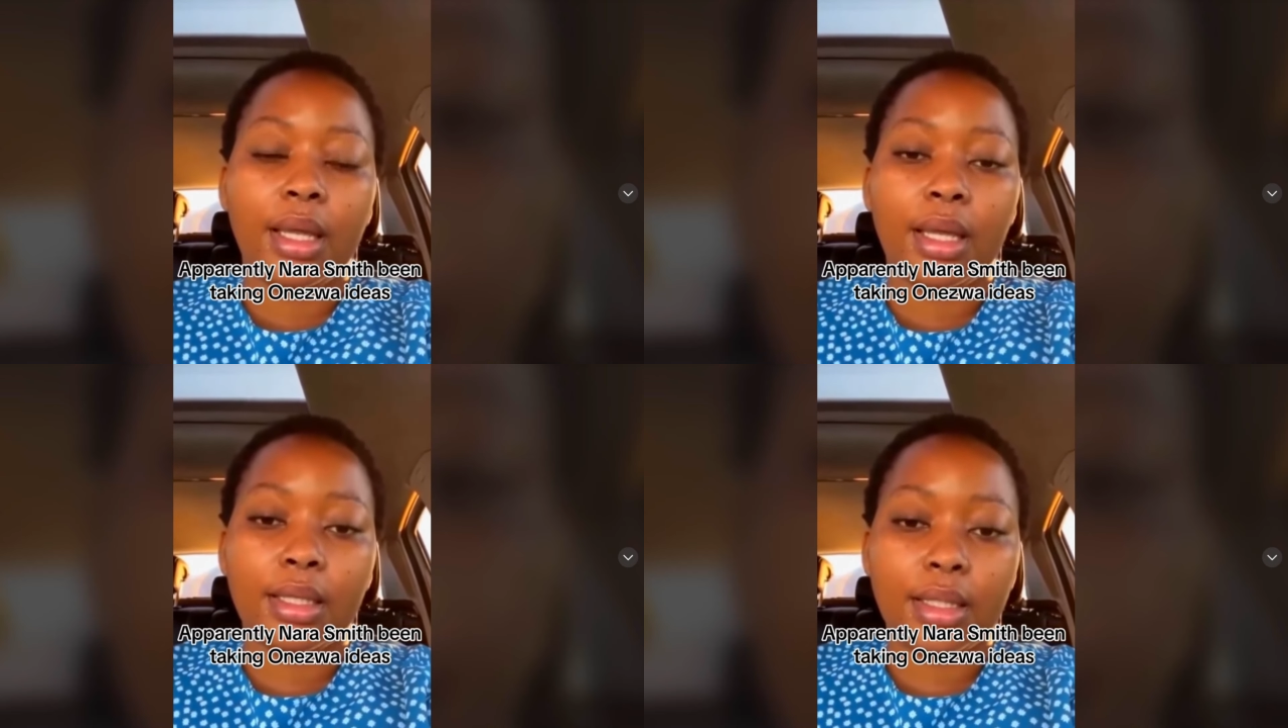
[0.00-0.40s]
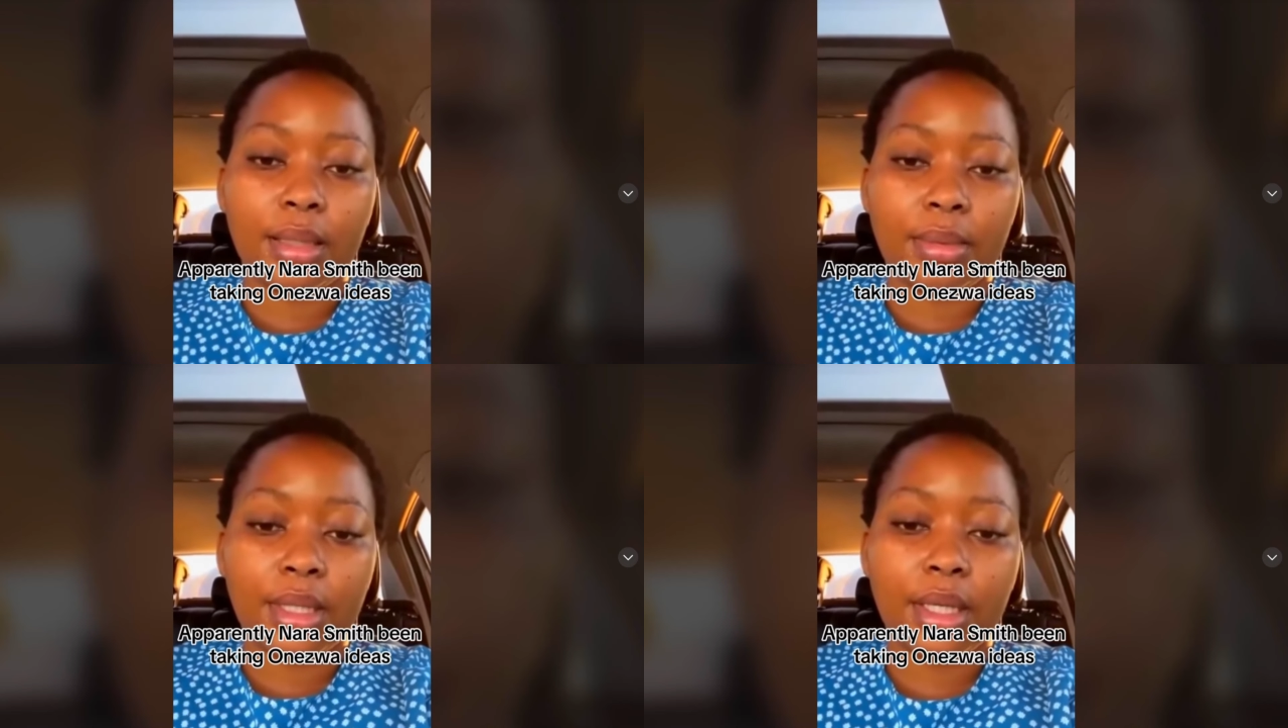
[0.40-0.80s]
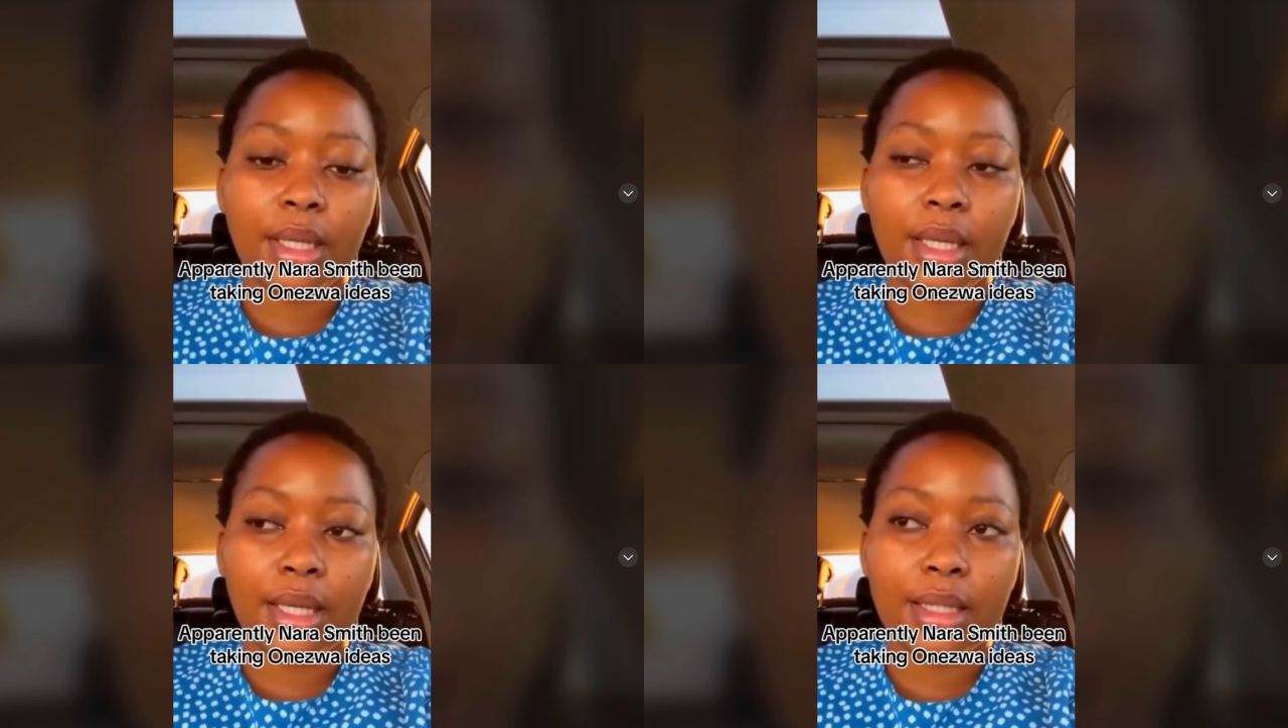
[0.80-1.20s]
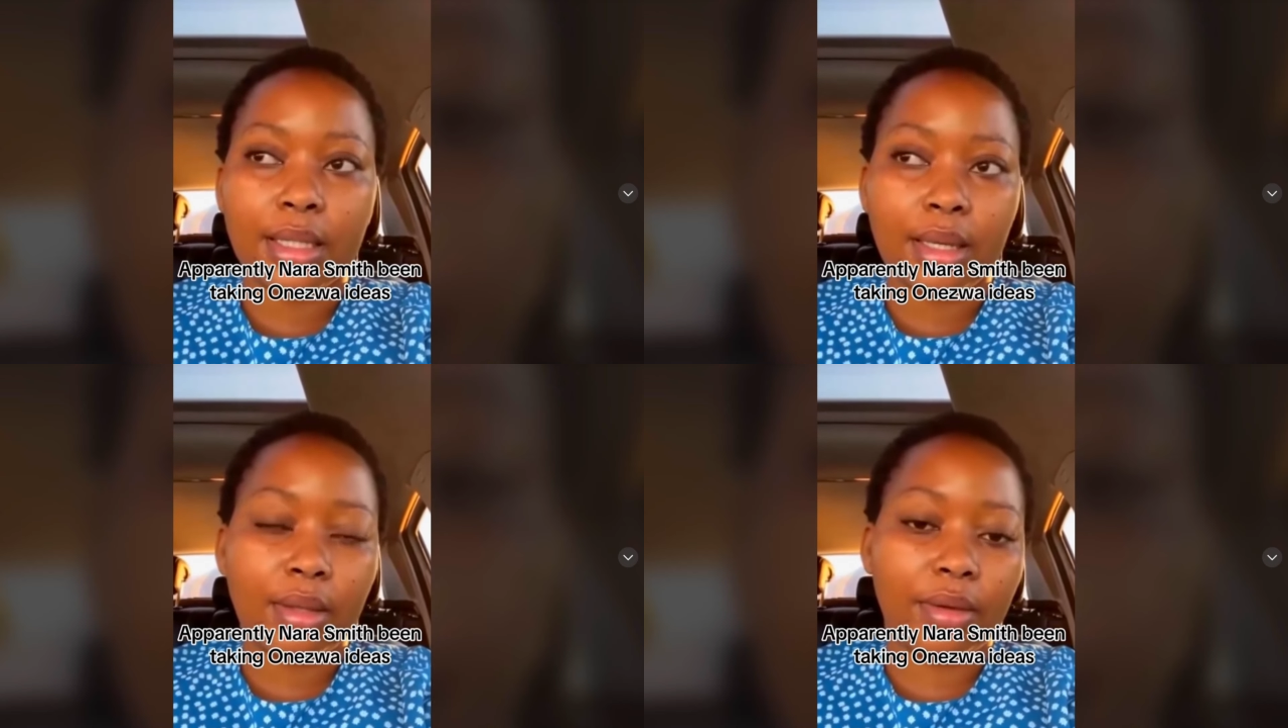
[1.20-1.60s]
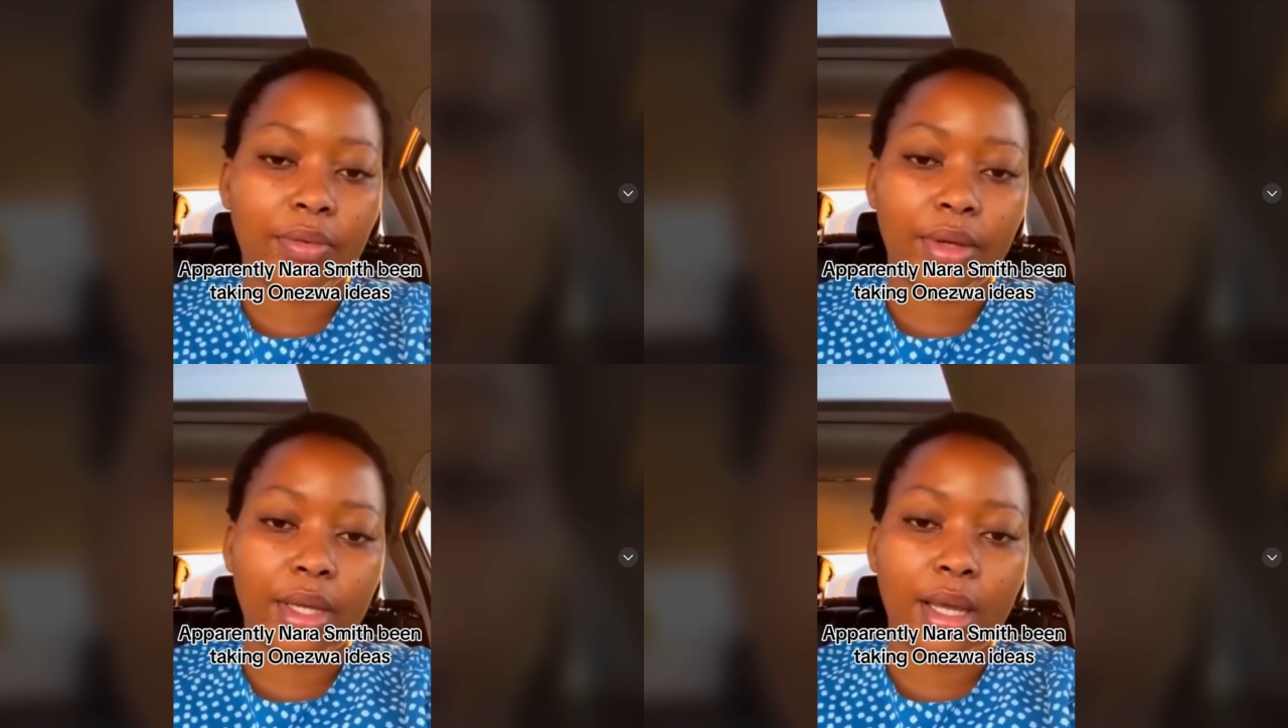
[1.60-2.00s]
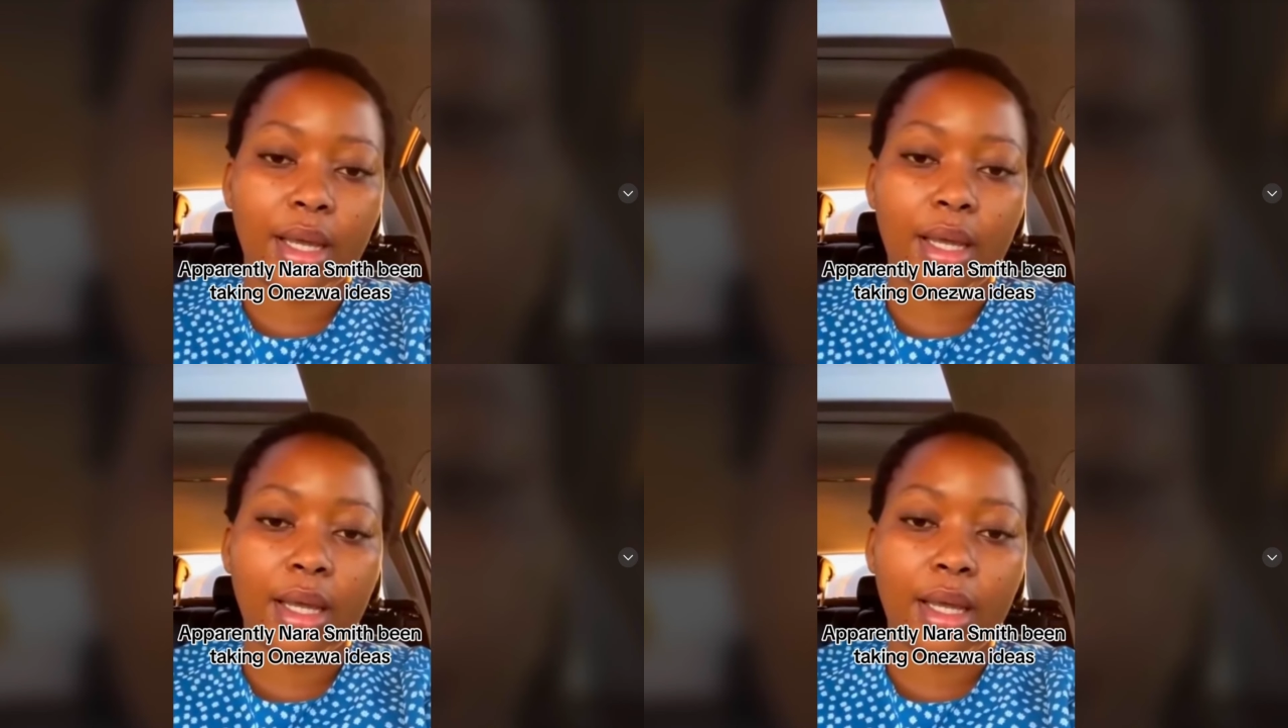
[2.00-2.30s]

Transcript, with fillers: except in South Africa,